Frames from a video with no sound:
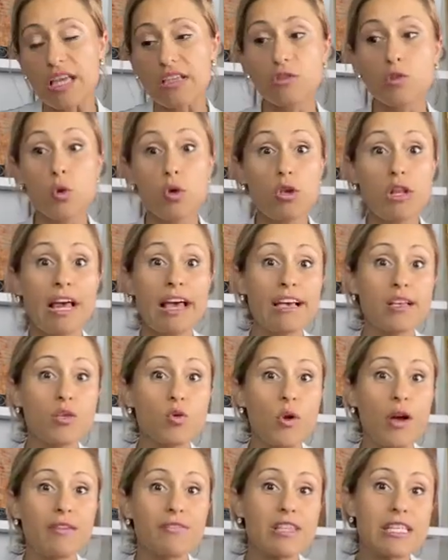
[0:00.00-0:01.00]
do you like to
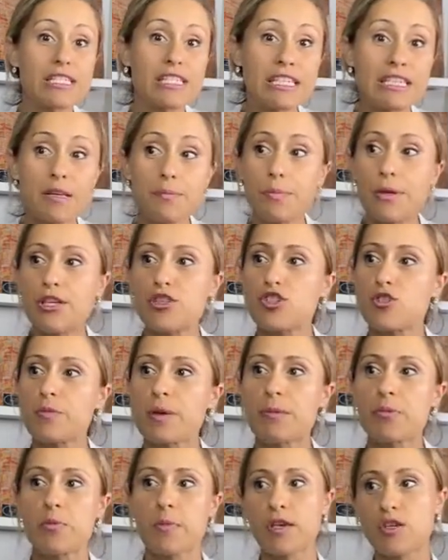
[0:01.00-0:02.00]
have this in the picture?
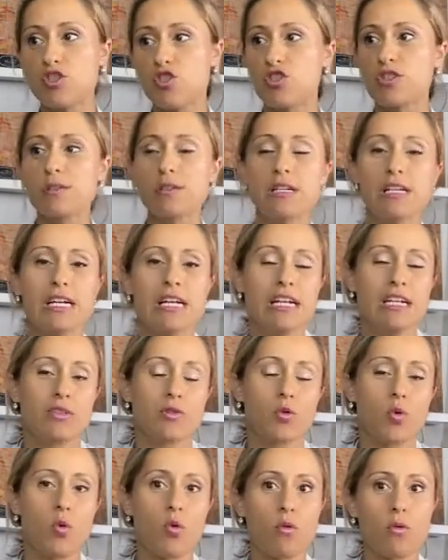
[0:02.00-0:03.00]
Maybe make sure
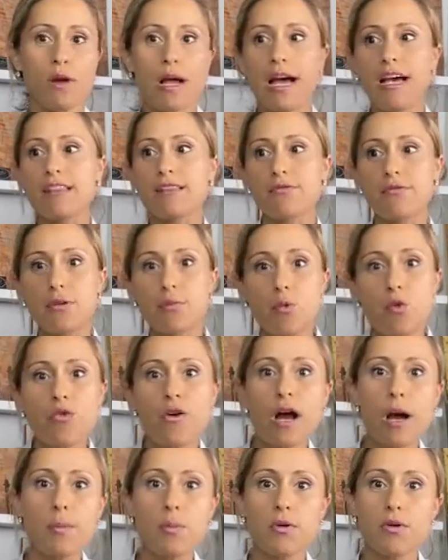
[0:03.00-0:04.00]
to kind of remove a
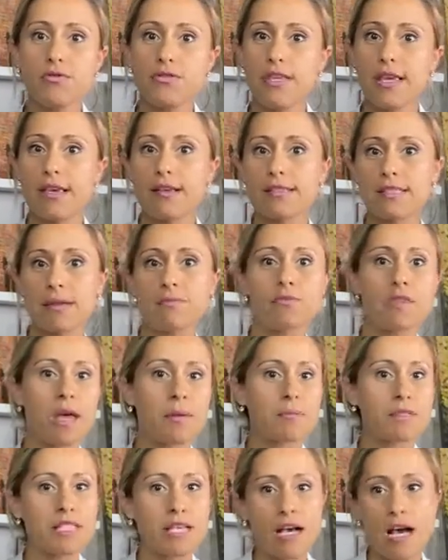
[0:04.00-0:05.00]
couple of things,
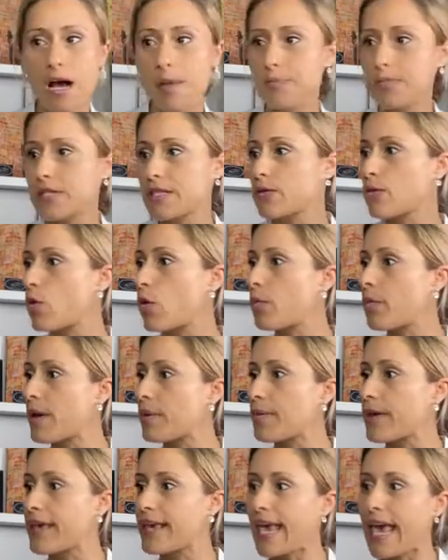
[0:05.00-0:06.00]
sometimes cups or
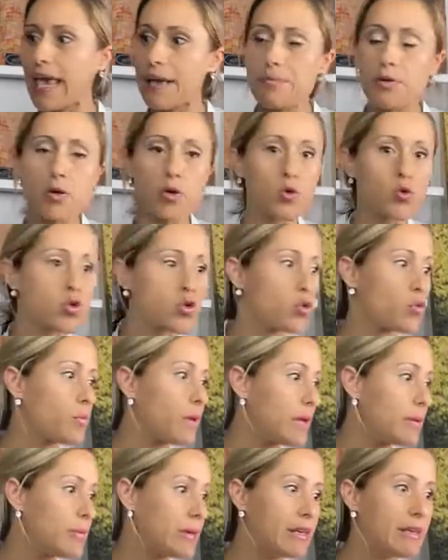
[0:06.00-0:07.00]
maybe cables or
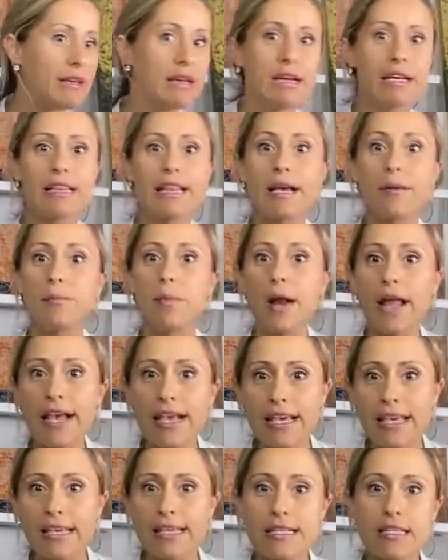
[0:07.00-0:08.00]
maybe like
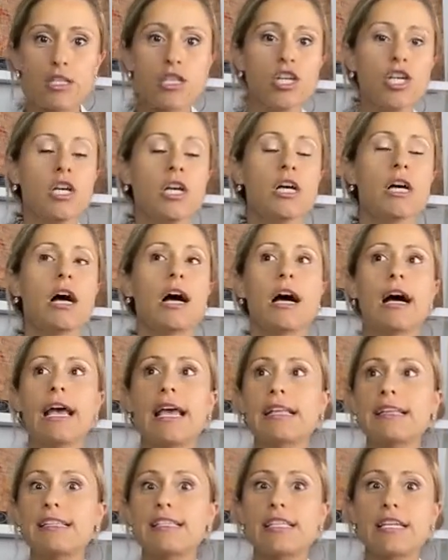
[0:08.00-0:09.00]
blankets
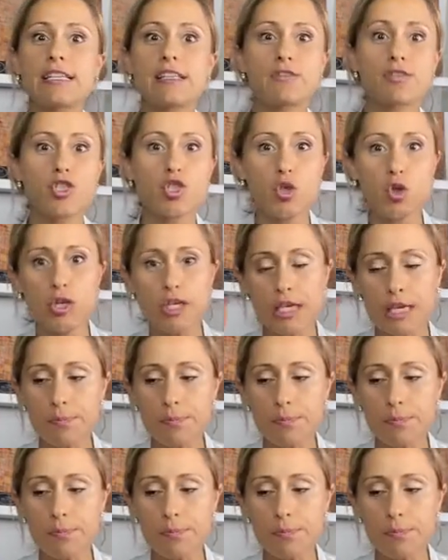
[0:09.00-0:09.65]
and etc. So